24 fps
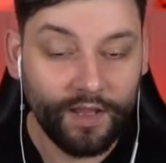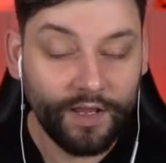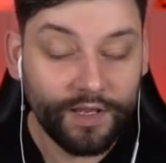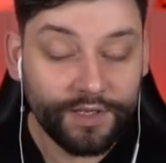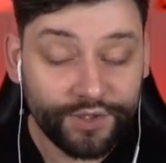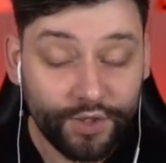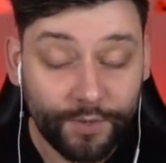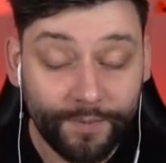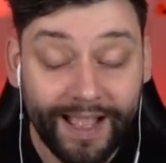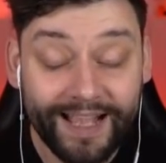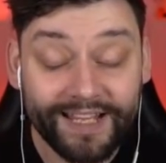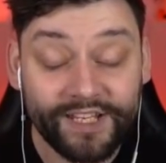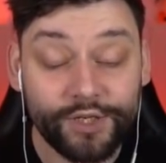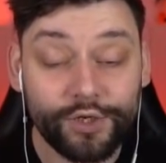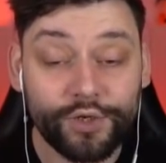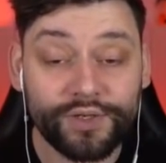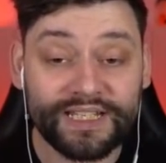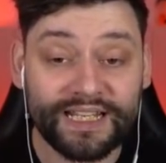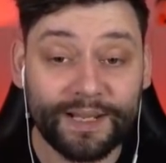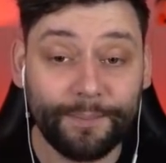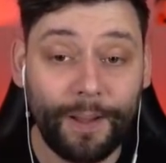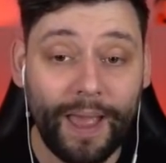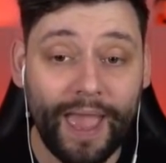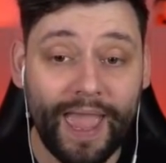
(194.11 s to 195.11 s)
So I'm actually
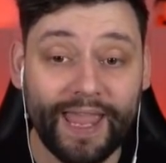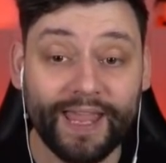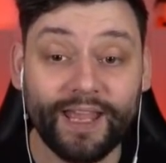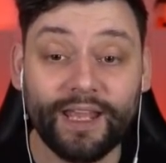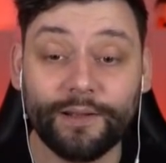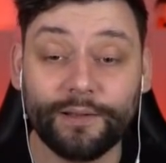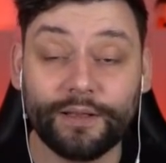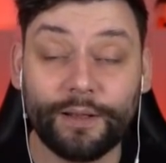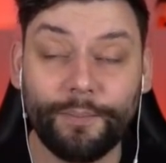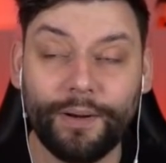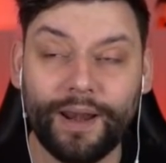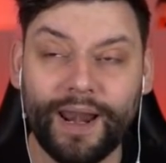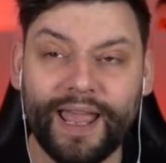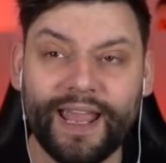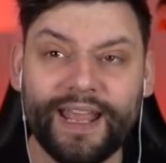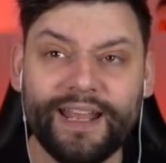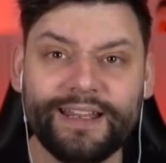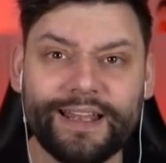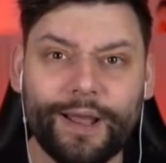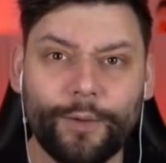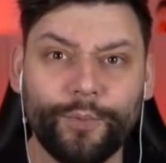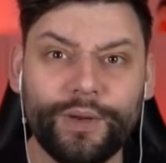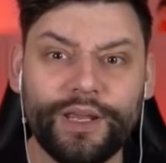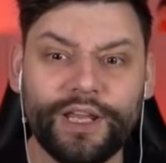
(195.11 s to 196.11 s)
using the, pay, the plane
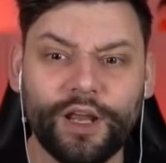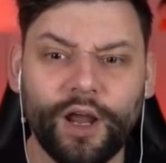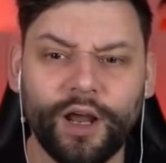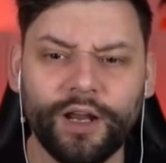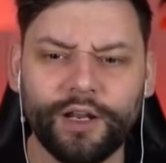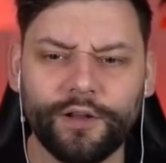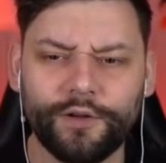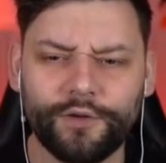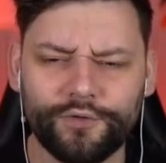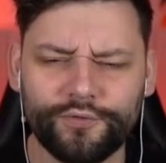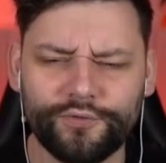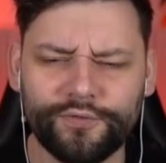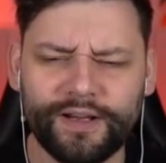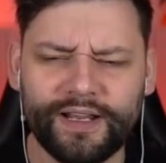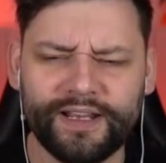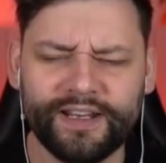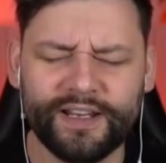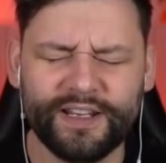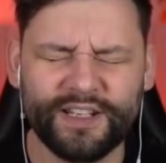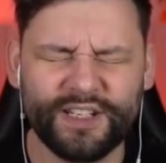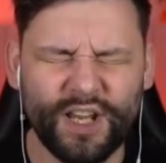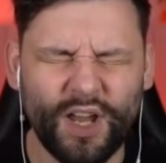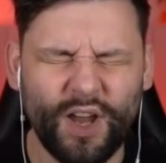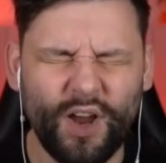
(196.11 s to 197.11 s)
that we kind of created
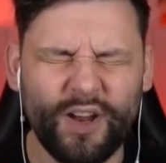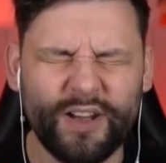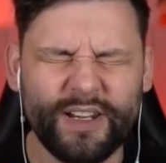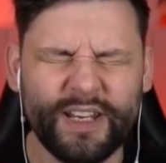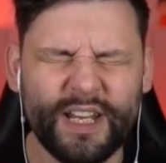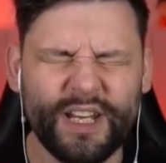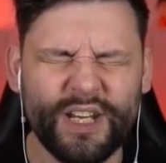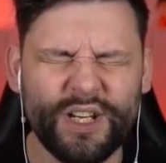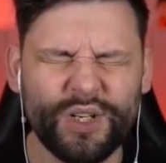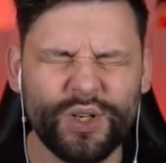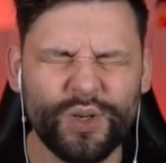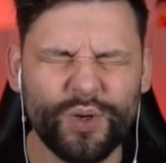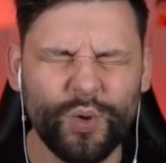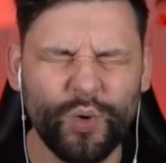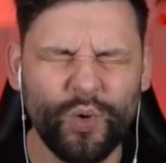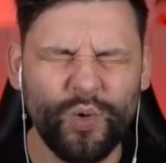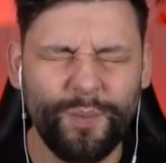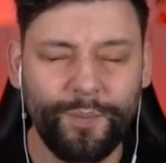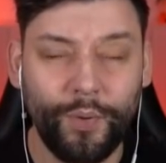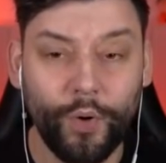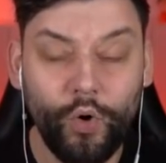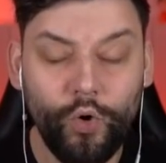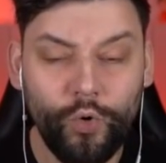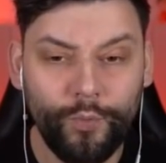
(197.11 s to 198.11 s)
and turned into
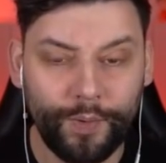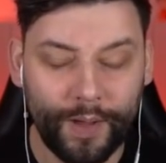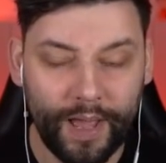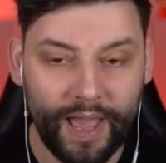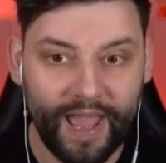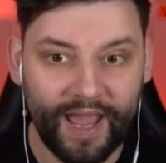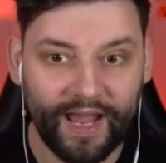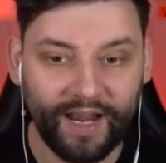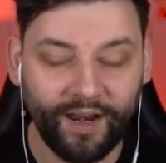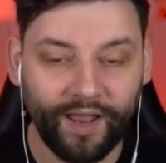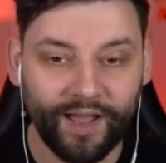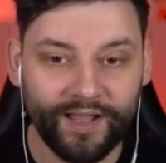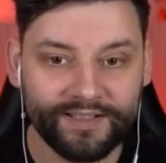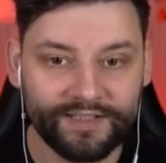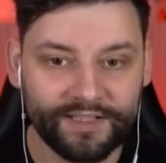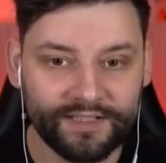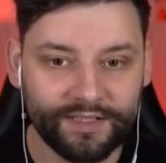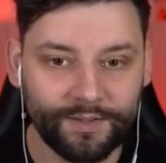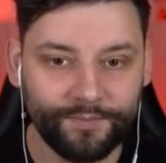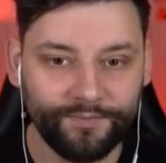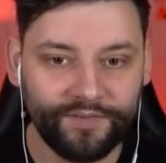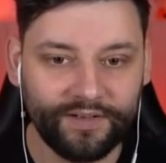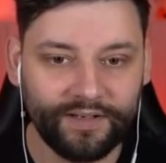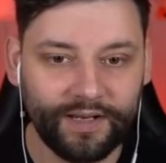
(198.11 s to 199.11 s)
Poop Airlines or
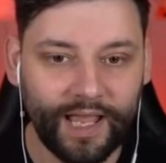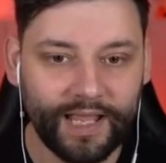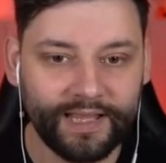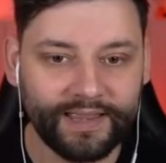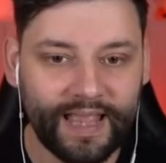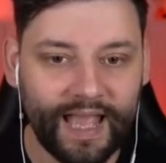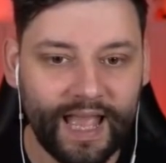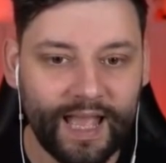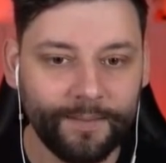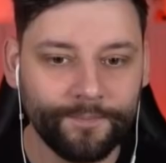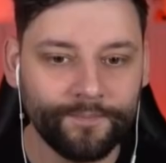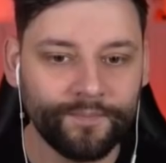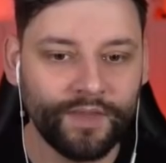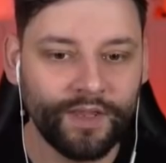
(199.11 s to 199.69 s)
something like that.